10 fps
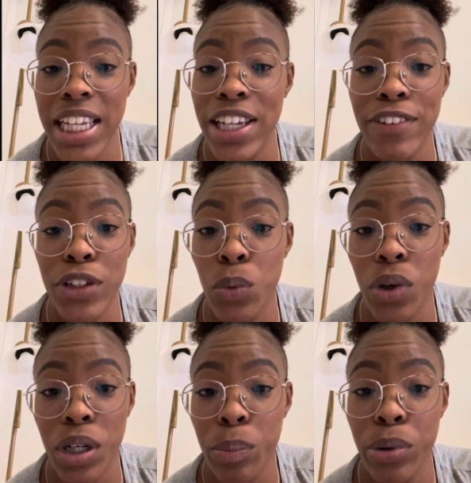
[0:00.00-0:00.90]
if you want
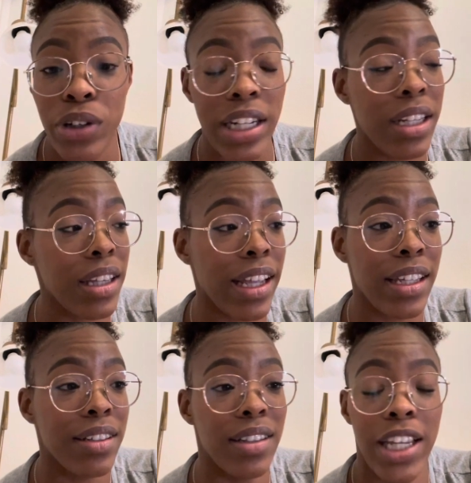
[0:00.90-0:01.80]
to put it
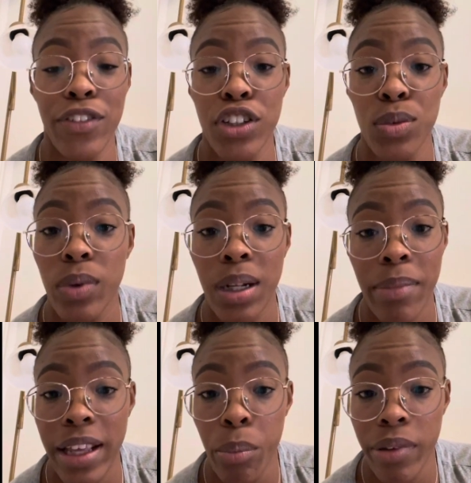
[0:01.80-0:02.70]
like if you just want to
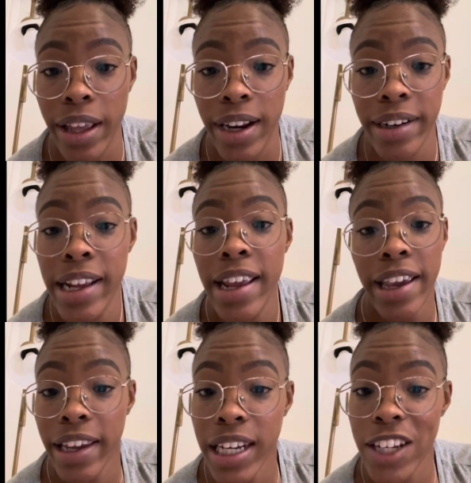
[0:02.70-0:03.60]
make it plain,
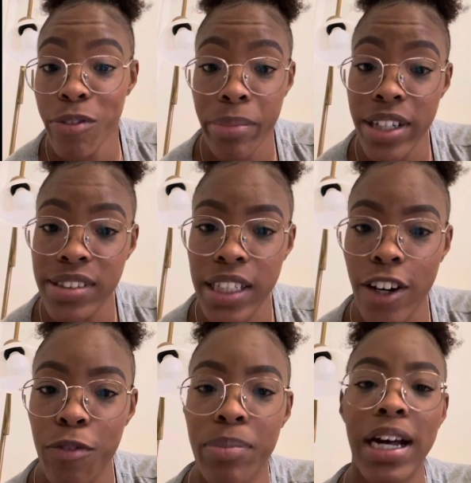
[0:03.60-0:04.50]
it can even be
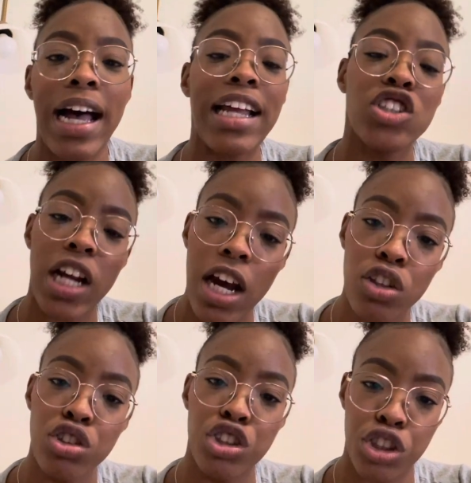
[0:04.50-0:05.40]
yourself. But I
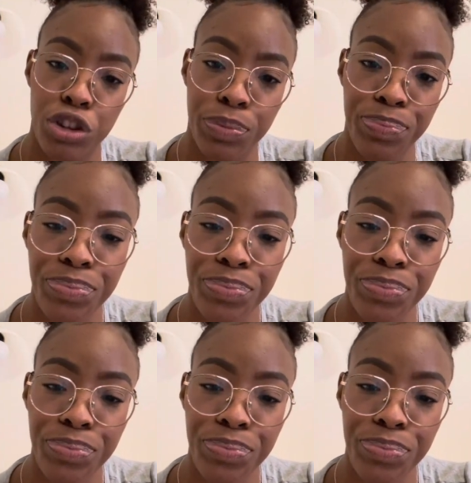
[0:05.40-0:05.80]
challenge you